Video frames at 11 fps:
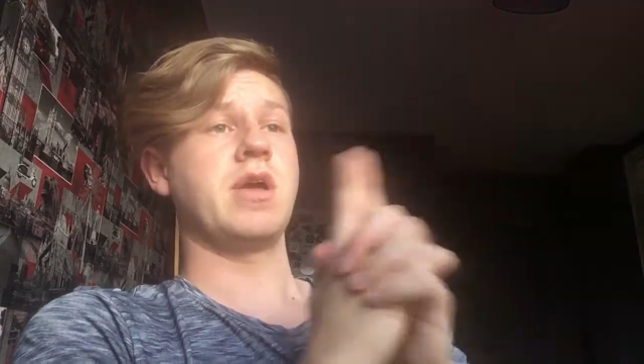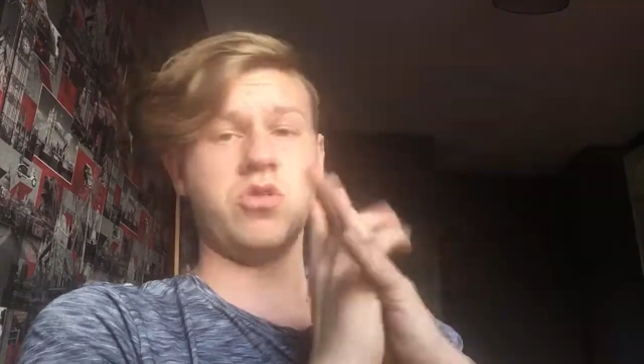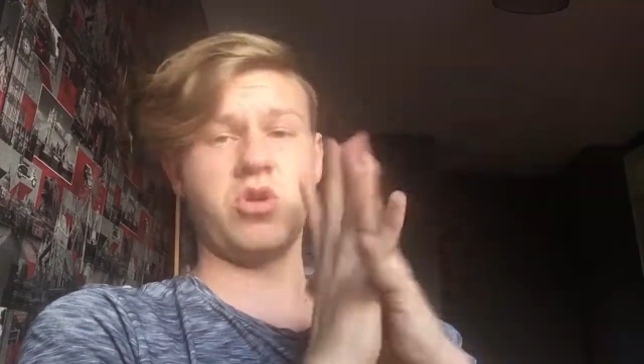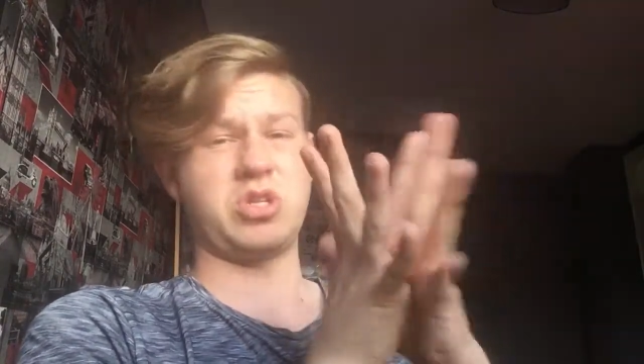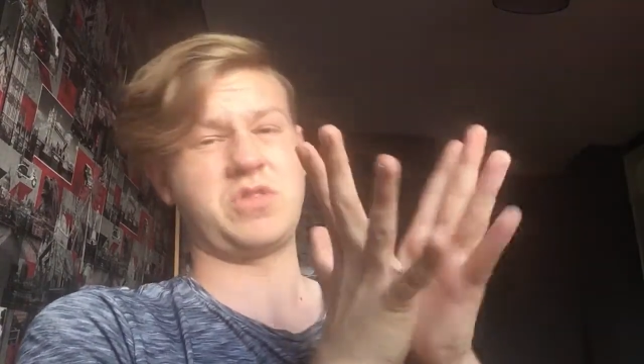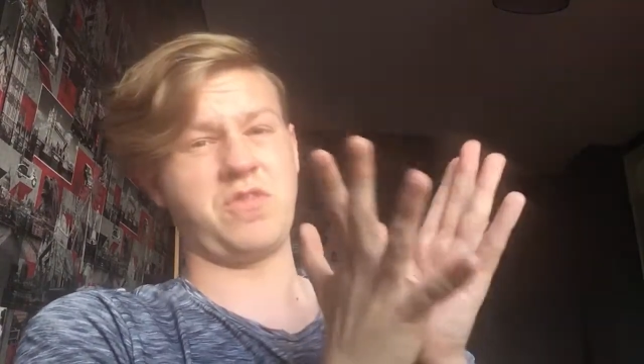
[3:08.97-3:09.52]

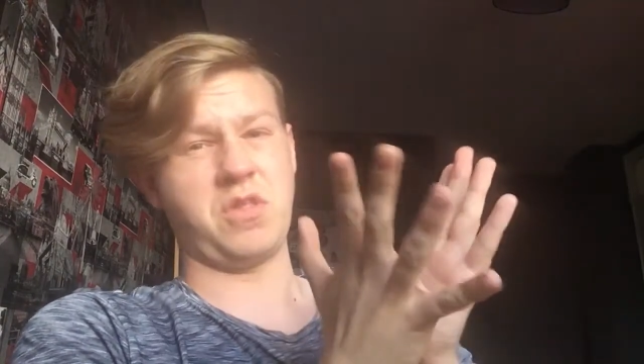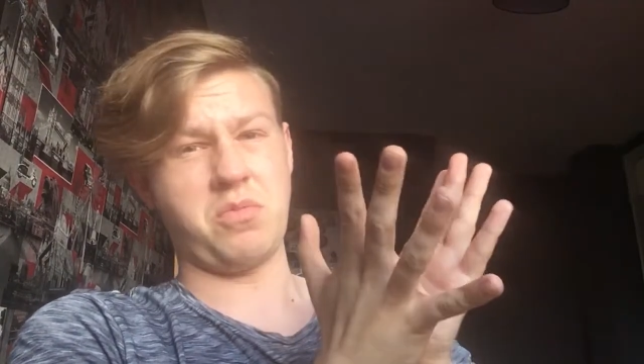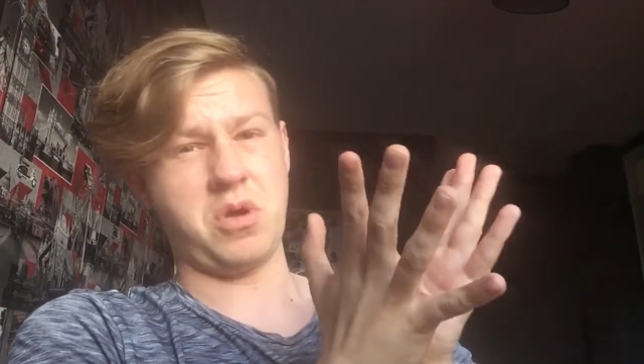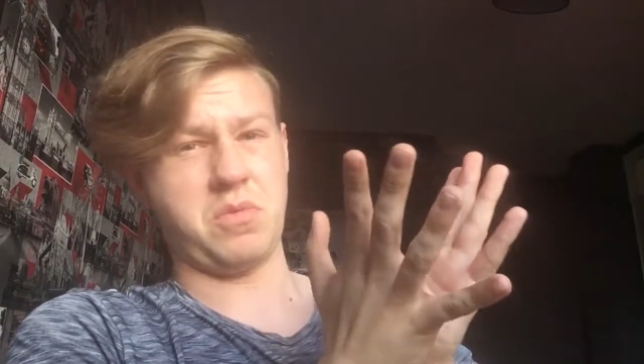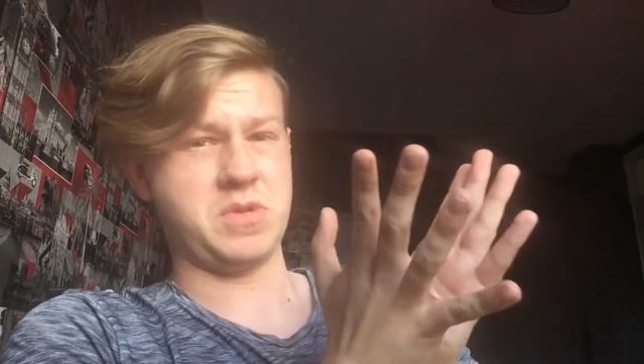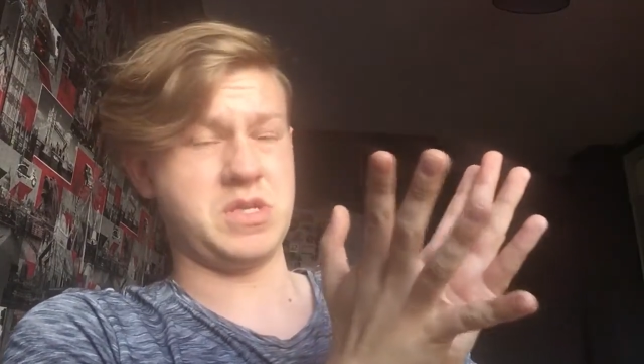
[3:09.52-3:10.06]
Not just for the
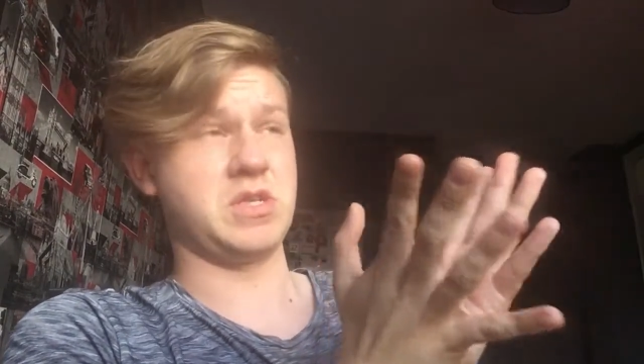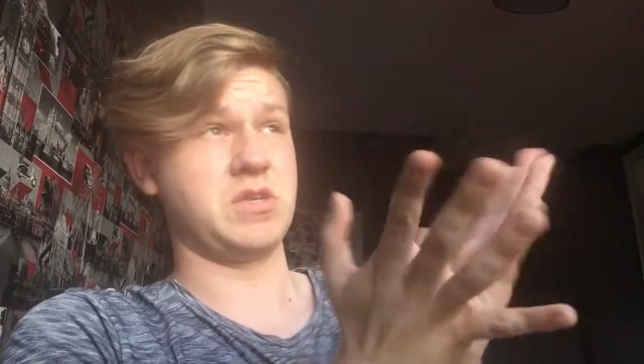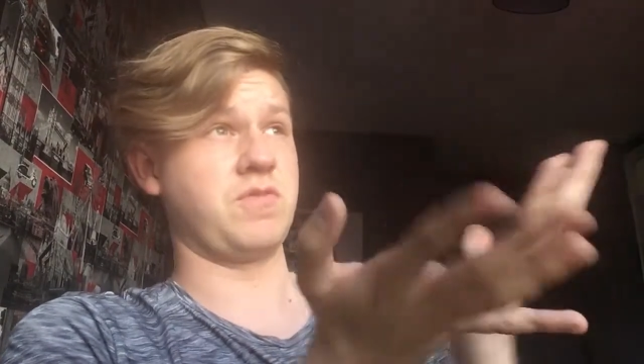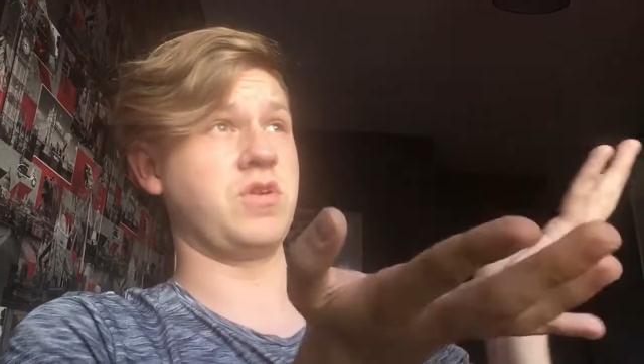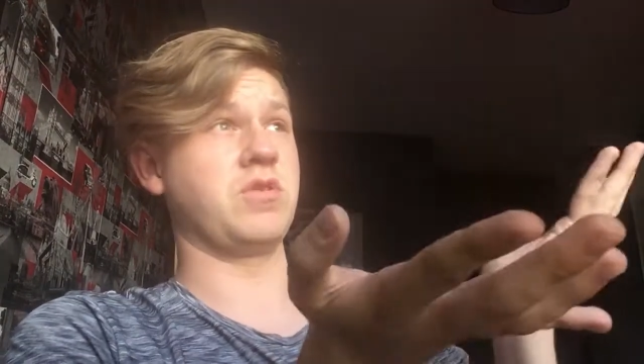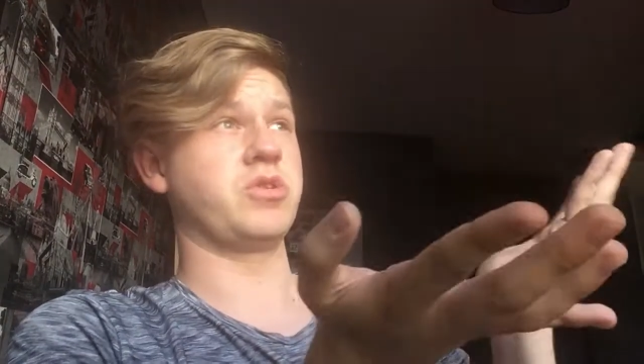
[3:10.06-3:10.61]
purposes of
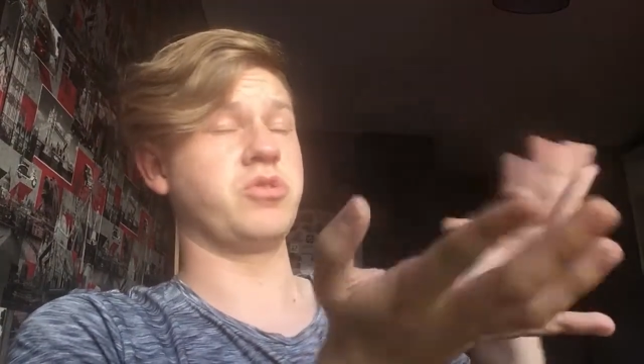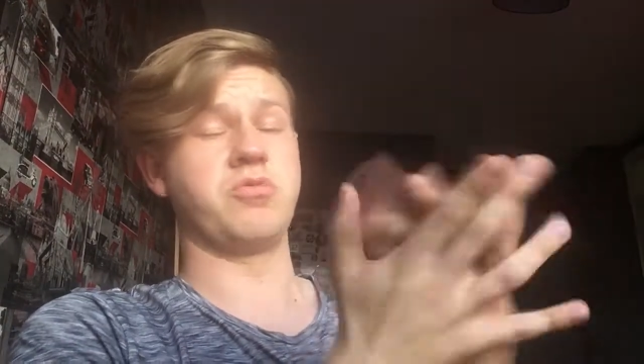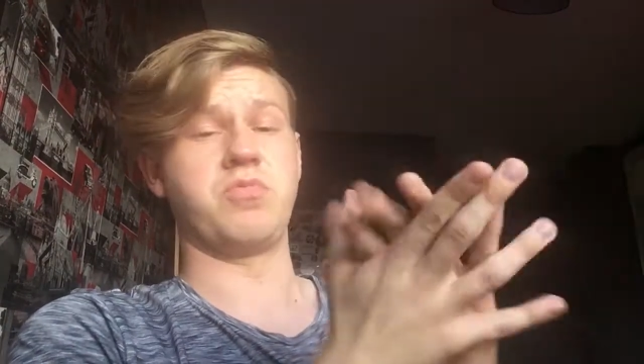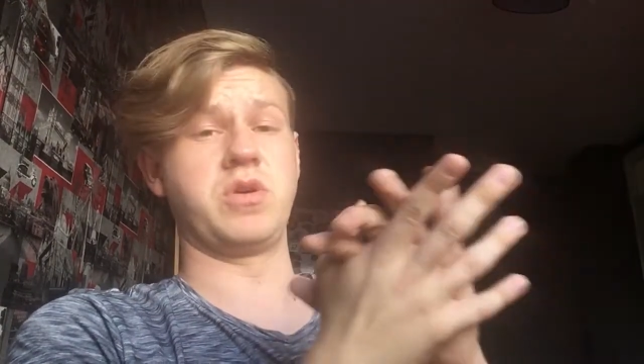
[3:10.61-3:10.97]
YouTube,